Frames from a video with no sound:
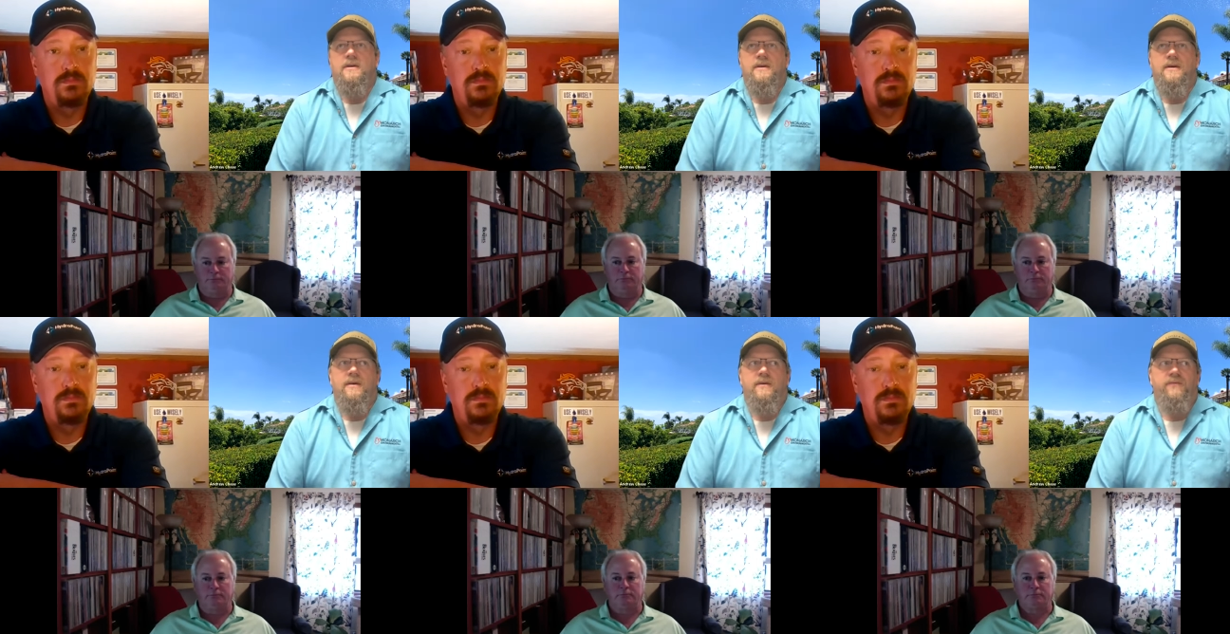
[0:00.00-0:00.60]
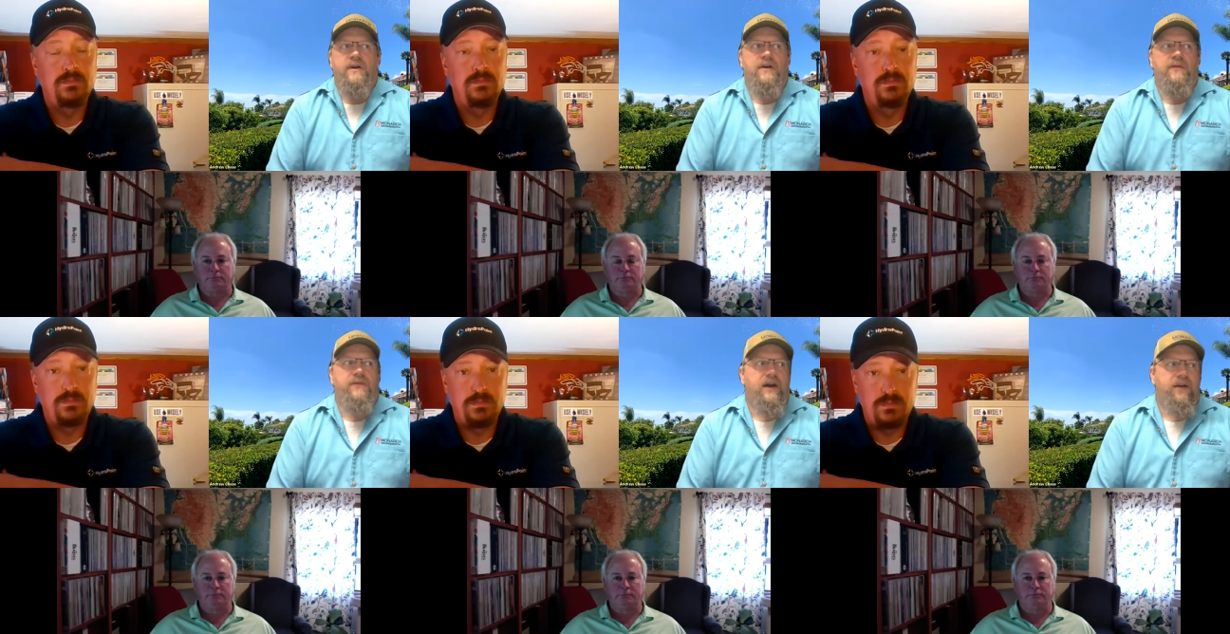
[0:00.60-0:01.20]
Speaker 1: uh,
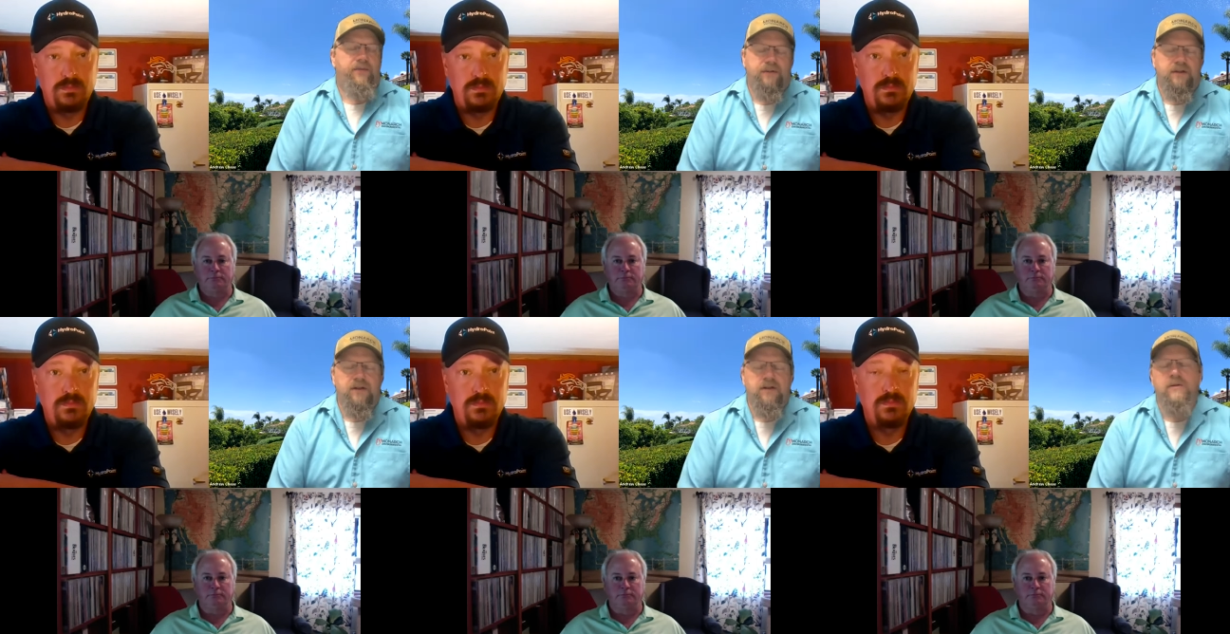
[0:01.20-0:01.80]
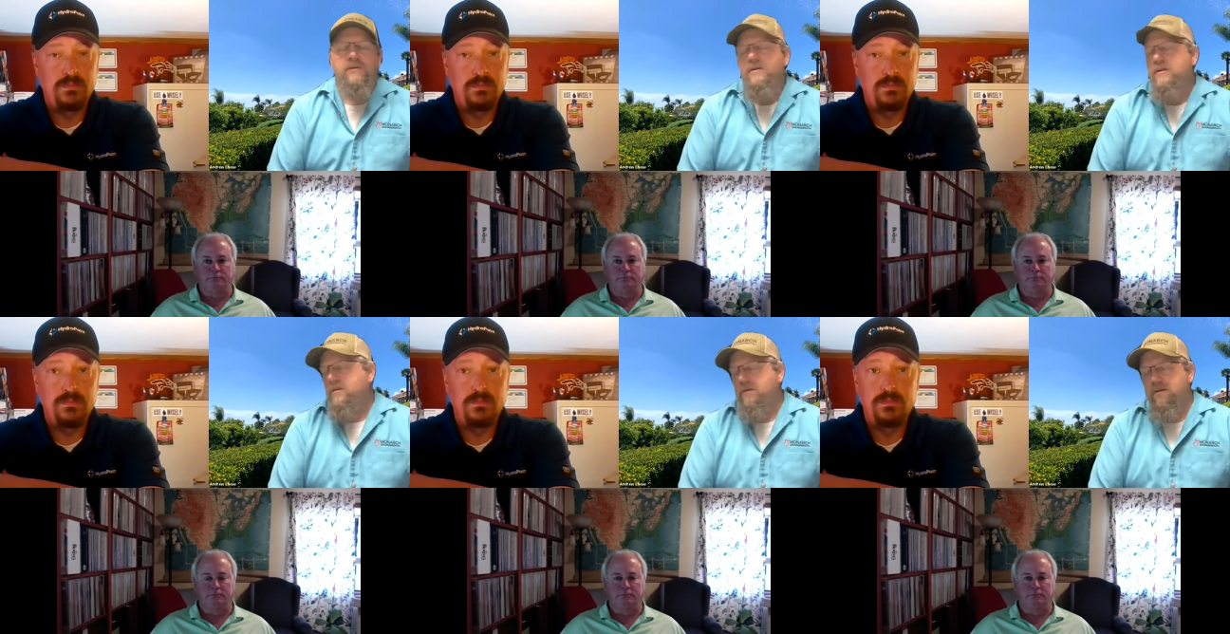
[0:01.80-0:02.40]
verifying flows,
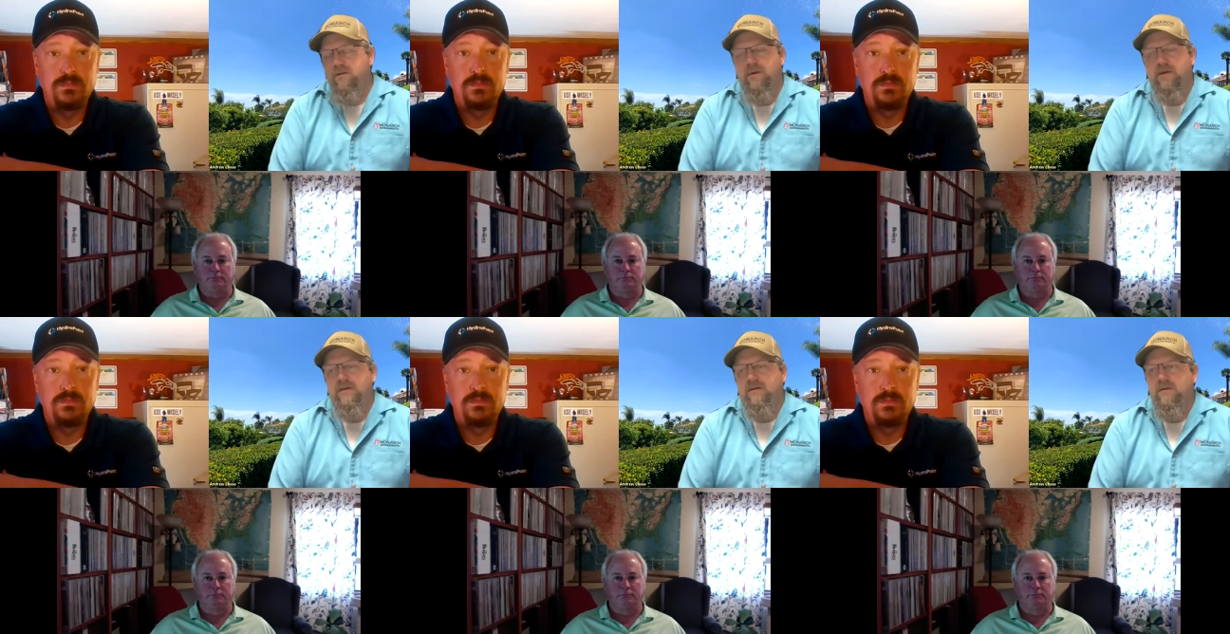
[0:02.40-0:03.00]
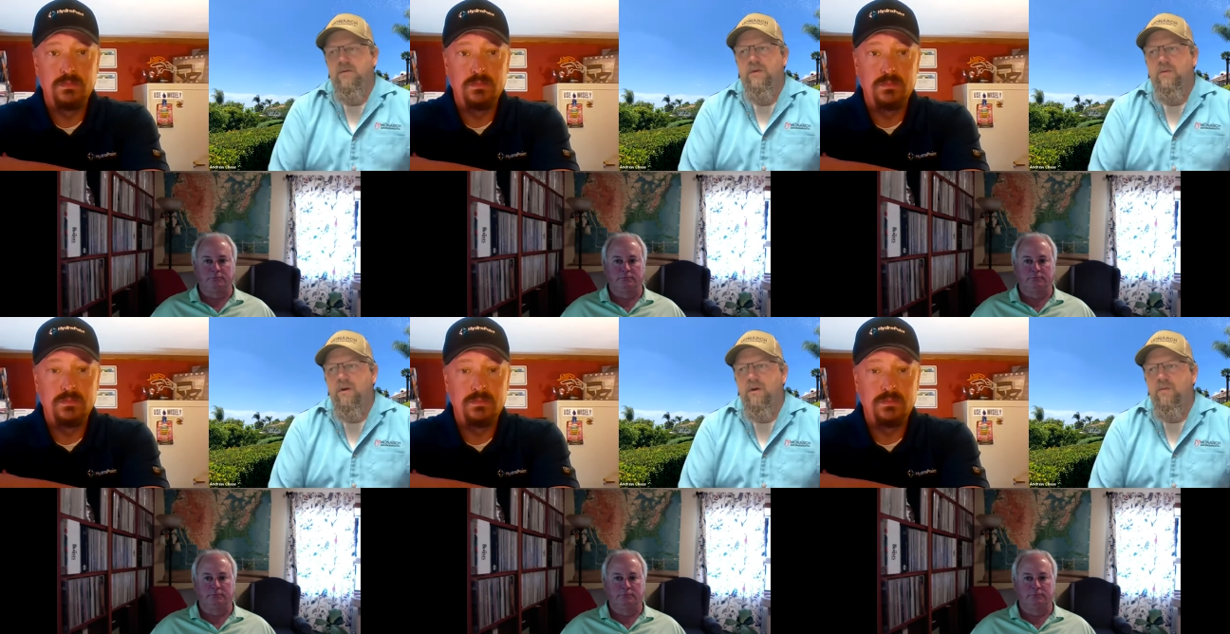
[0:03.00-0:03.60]
doing doing
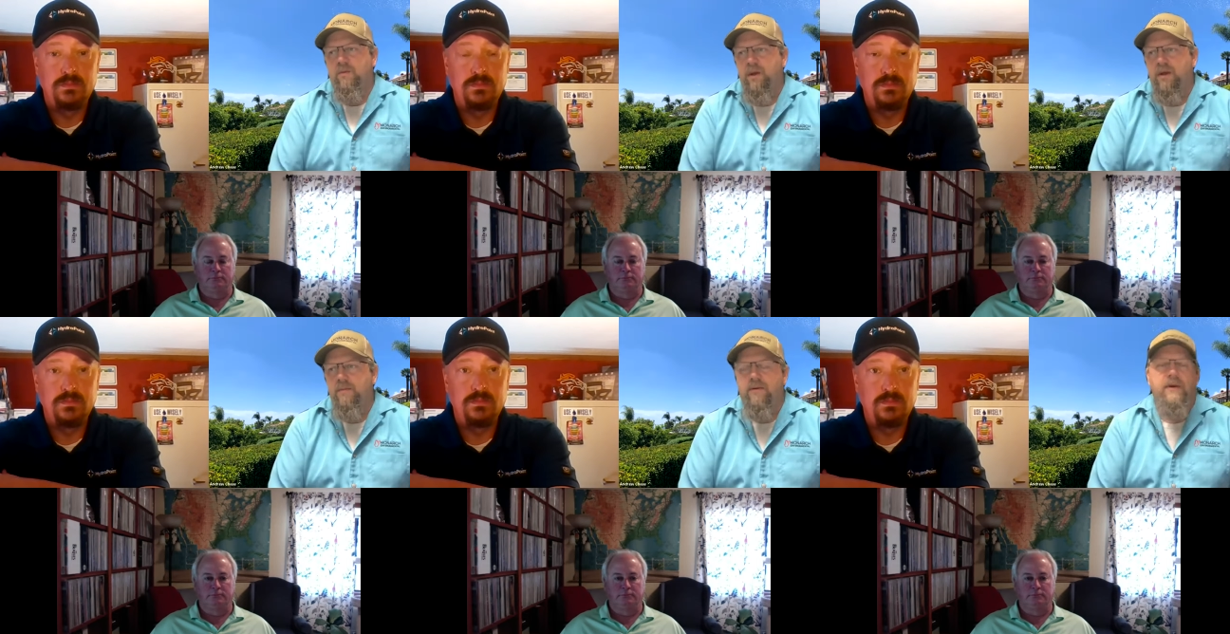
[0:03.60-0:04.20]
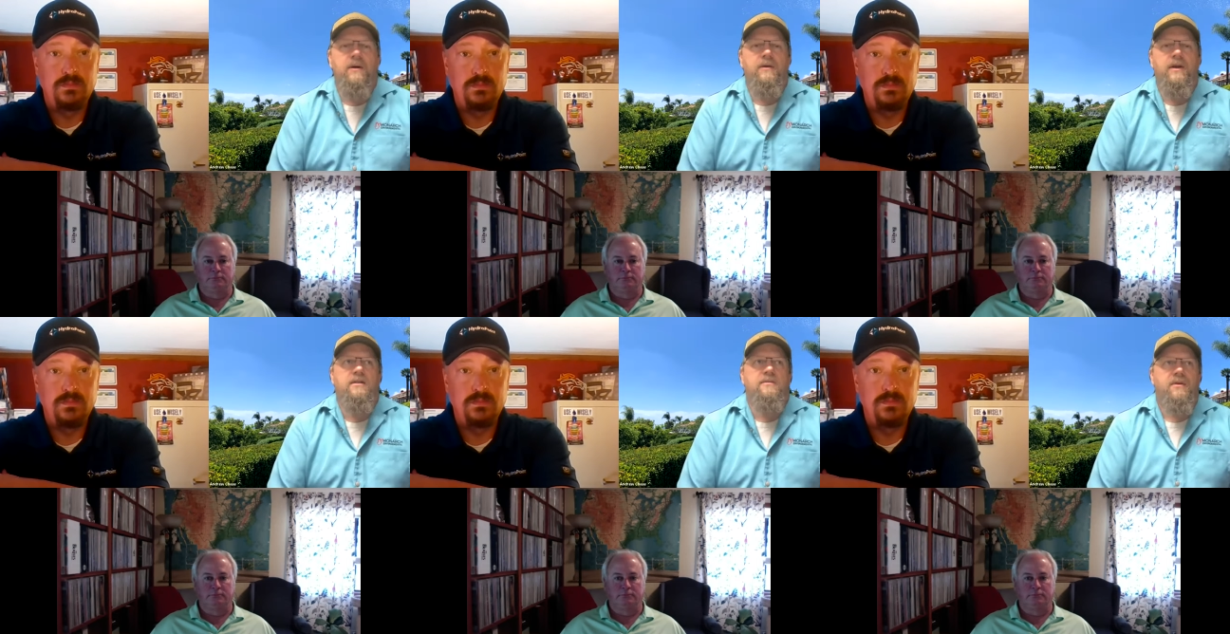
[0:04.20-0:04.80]
what we promote
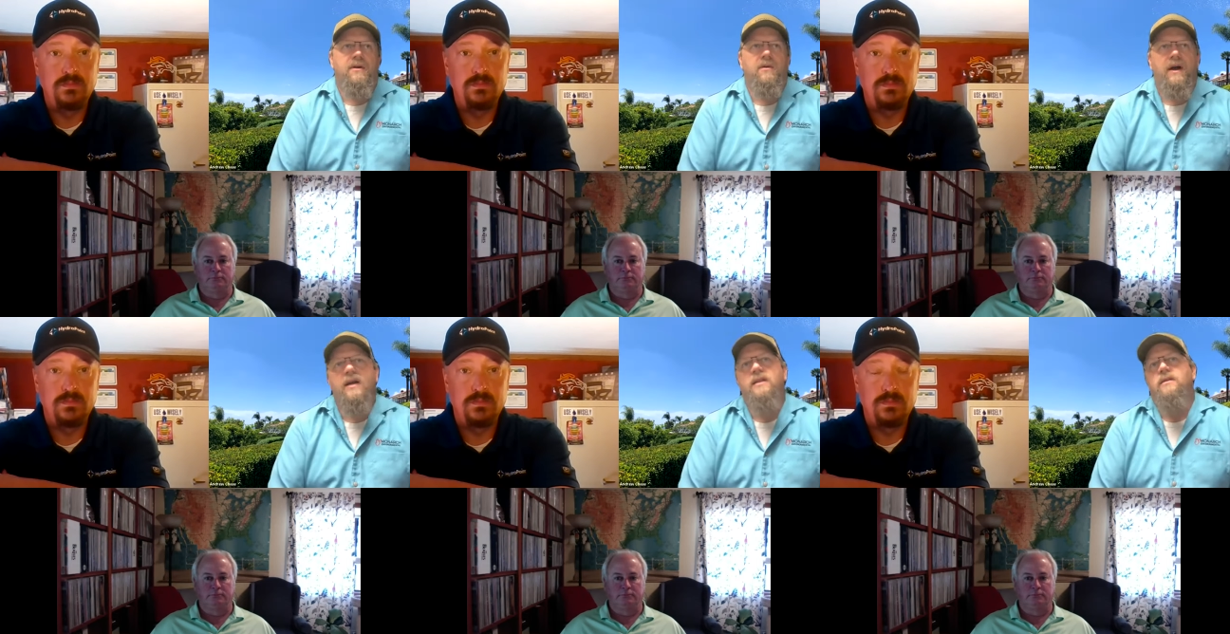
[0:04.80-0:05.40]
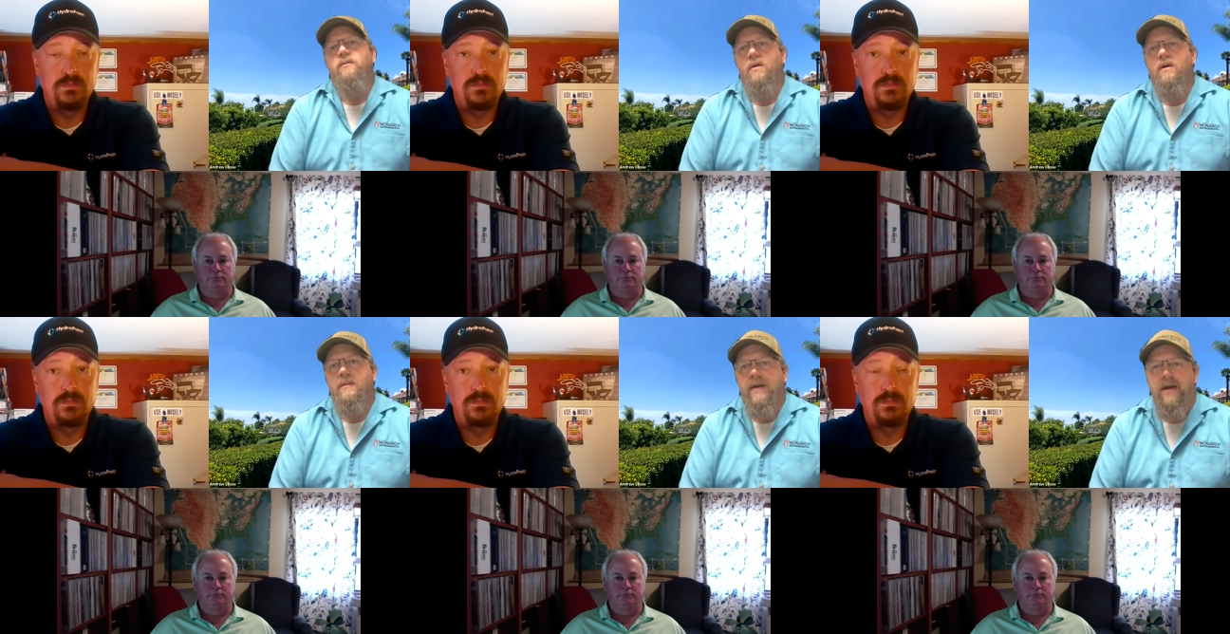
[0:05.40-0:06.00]
as proactive
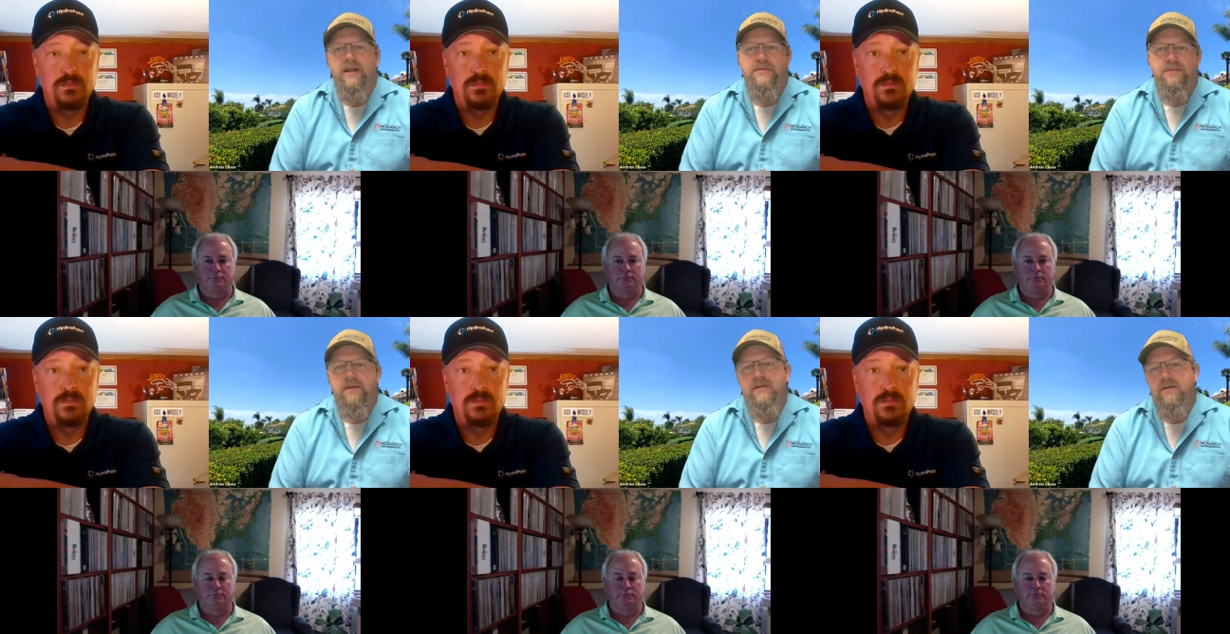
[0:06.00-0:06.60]
water management.